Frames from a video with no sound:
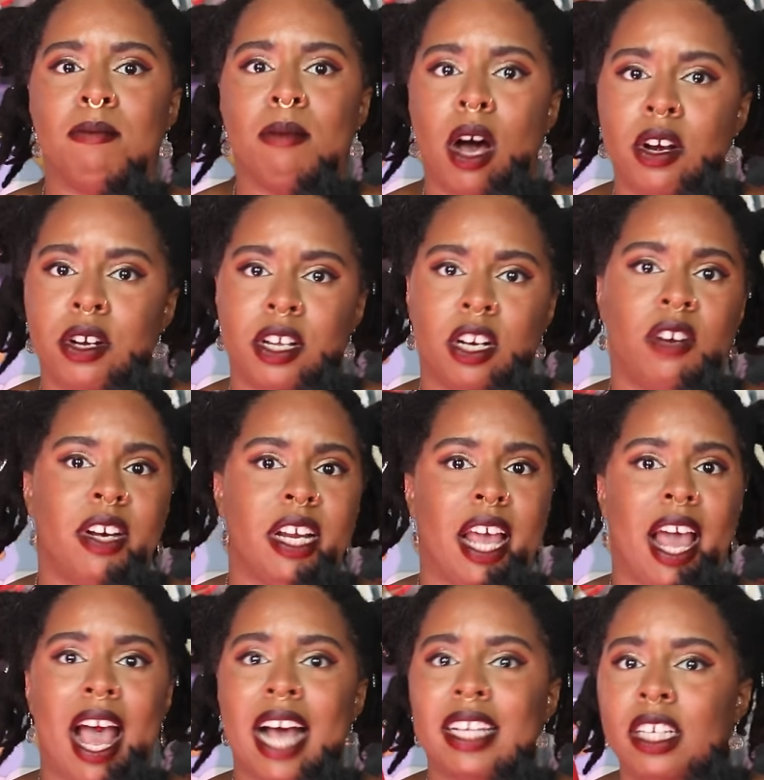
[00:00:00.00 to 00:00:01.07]
modern that already
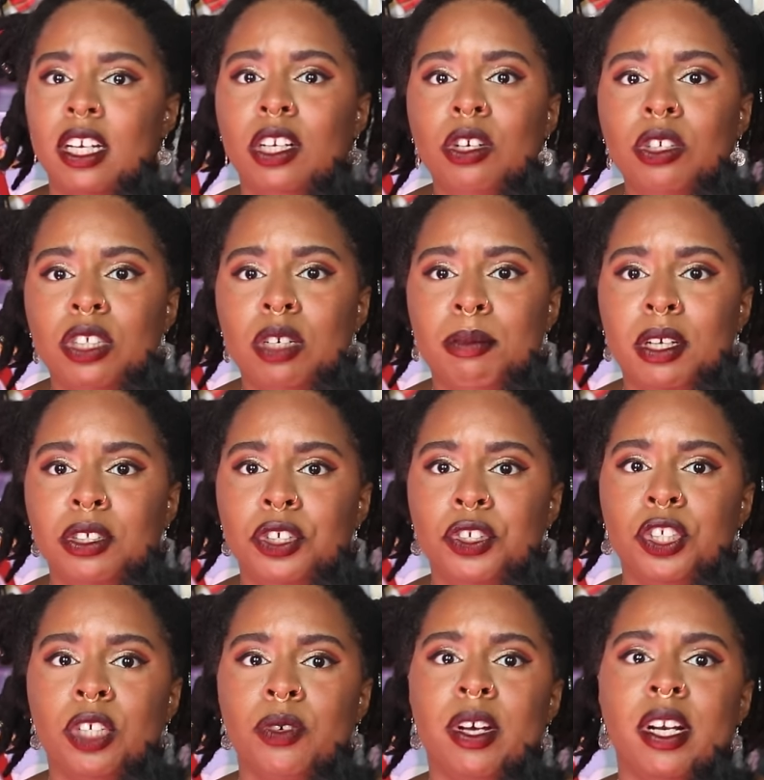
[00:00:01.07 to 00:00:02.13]
has inclusion built
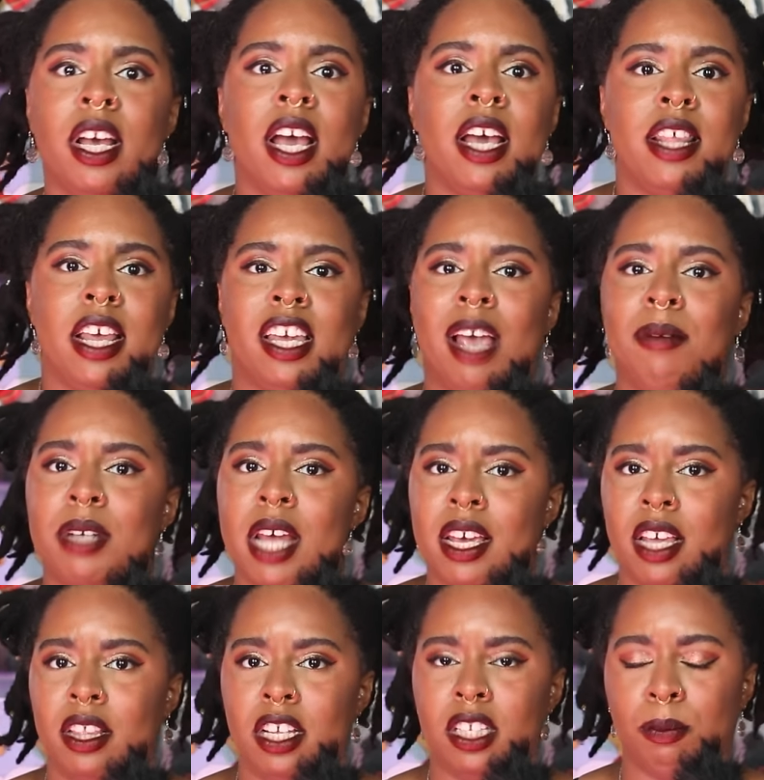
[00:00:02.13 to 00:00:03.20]
into it, they keep
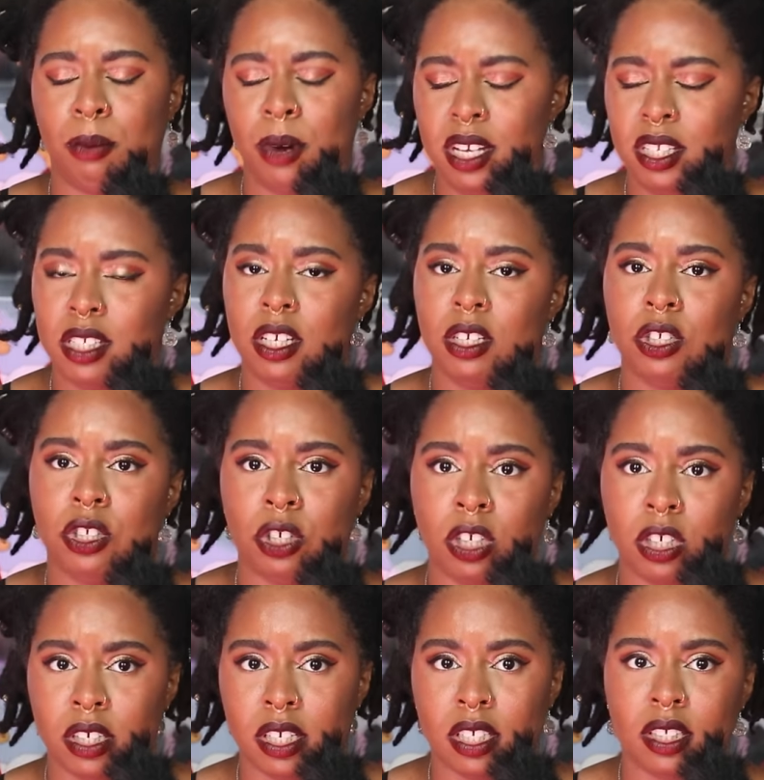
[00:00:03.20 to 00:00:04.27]
taking these pre existing
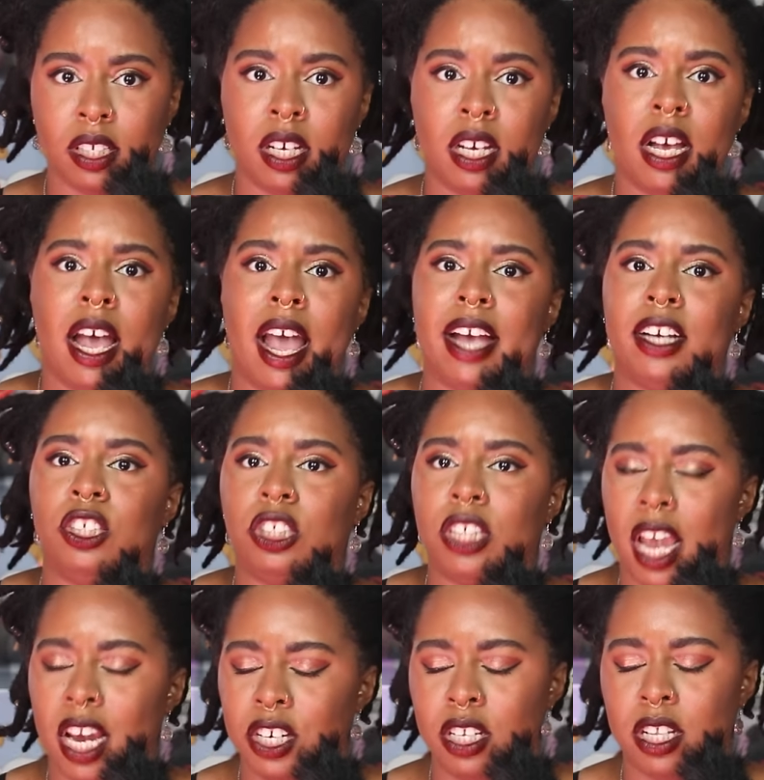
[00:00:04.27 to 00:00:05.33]
stories and
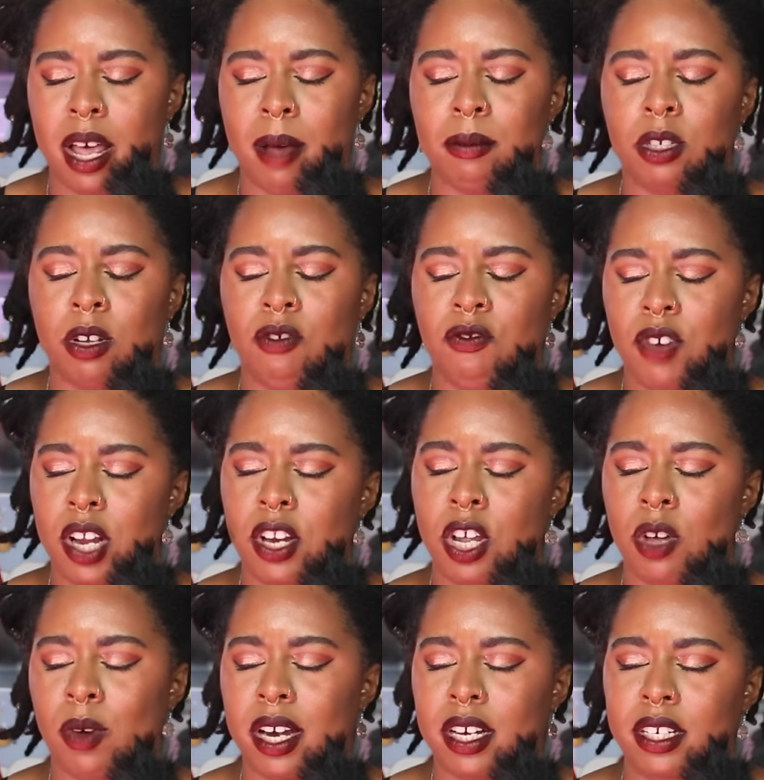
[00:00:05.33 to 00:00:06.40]
changing them to fit
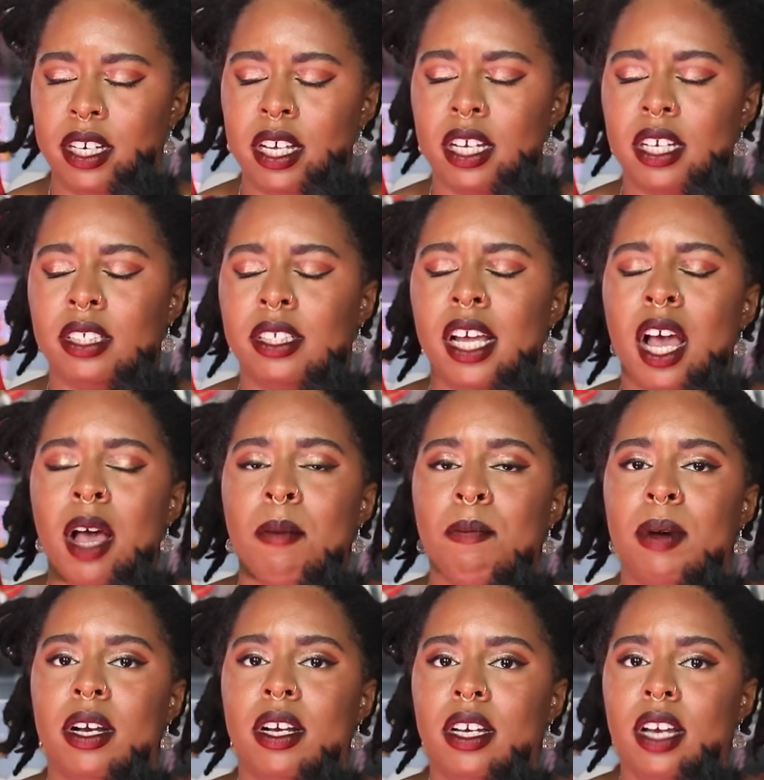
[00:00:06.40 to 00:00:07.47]
new ideas
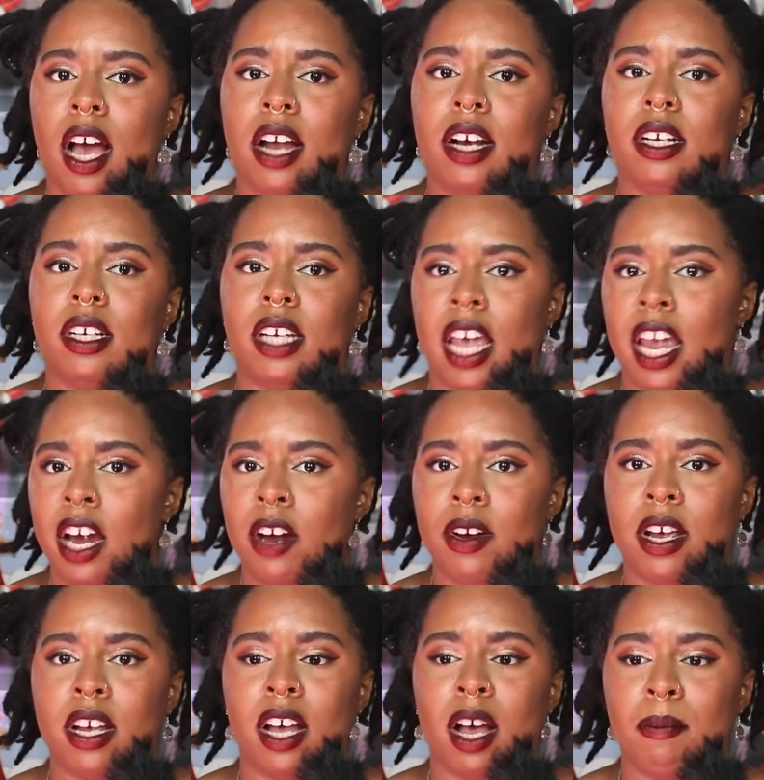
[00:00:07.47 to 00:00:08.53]
but not
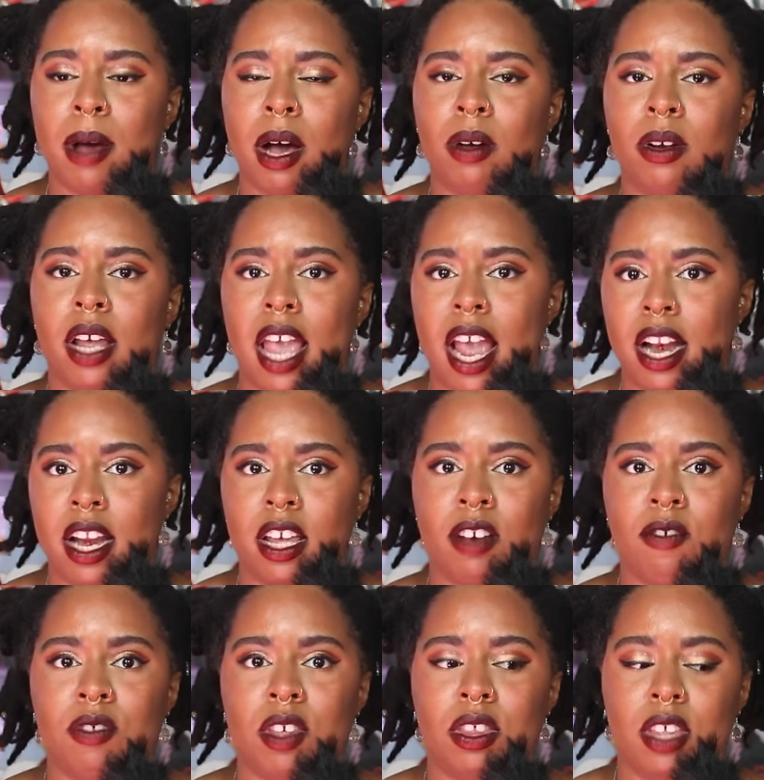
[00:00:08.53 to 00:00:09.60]
caring about any
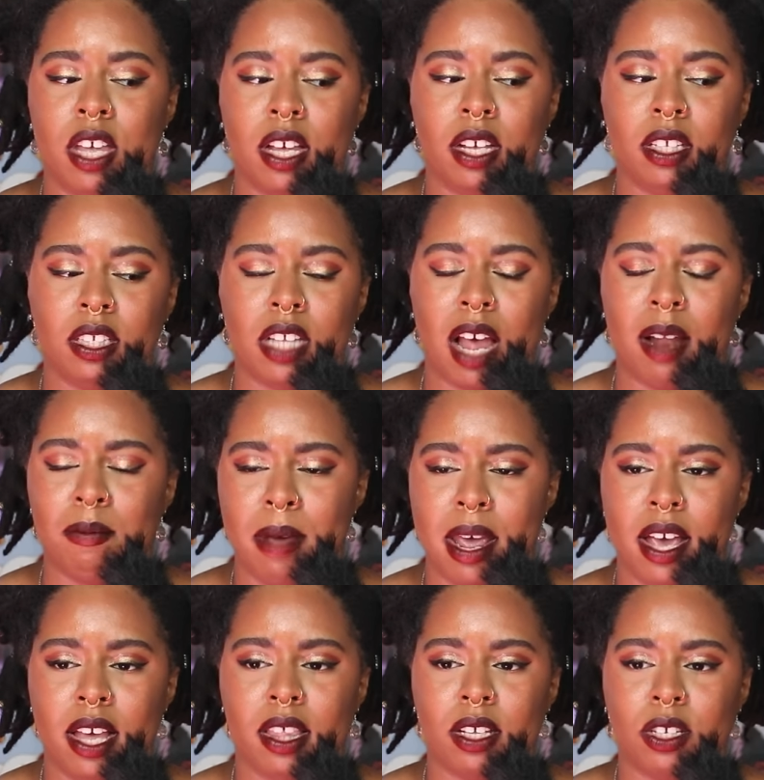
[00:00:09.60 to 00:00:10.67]
of the things that
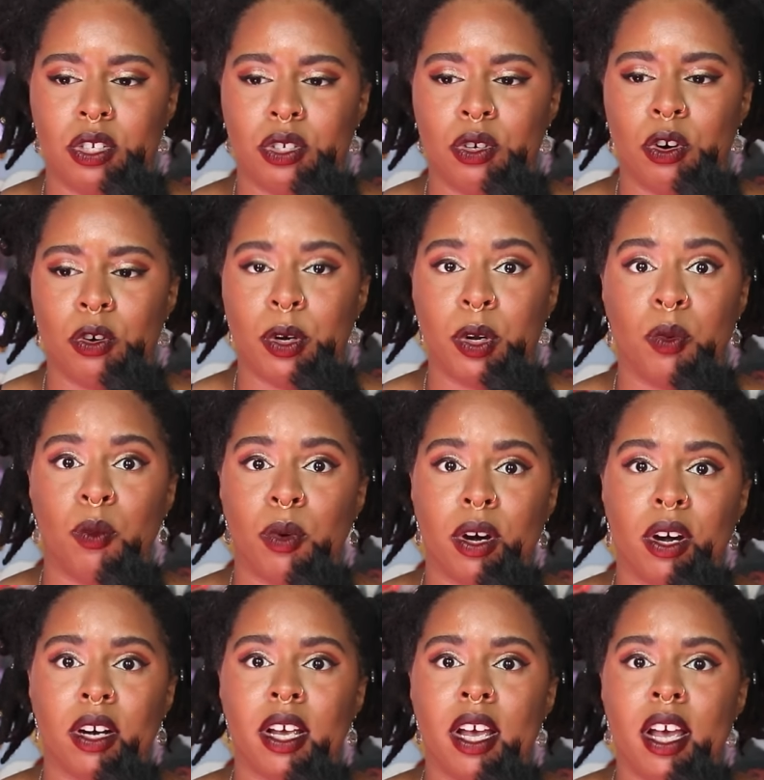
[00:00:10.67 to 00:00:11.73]
make the story work